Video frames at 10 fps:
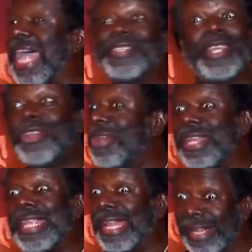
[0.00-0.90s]
I said, no, they
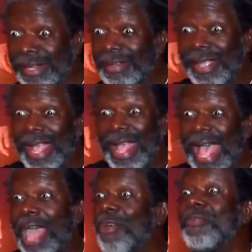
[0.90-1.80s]
didn't.
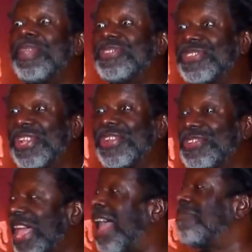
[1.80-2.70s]
I don't mean stillness, I